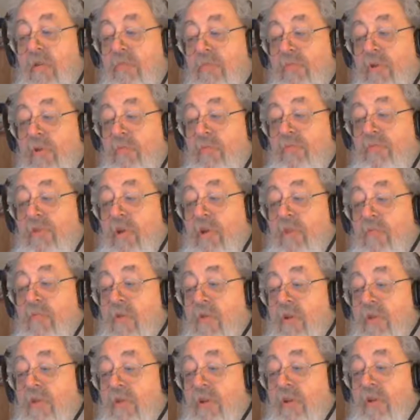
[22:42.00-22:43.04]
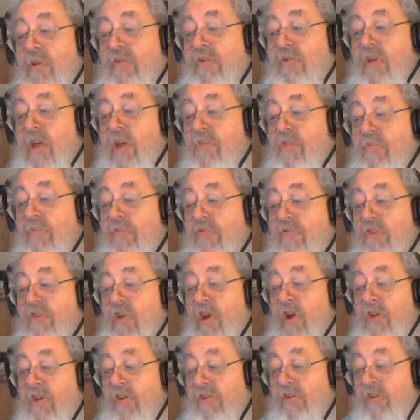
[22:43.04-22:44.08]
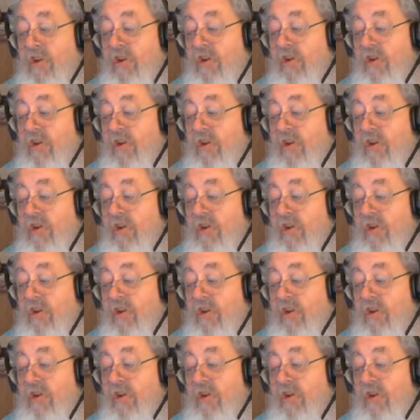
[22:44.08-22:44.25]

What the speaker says: Play one less game of solitaire or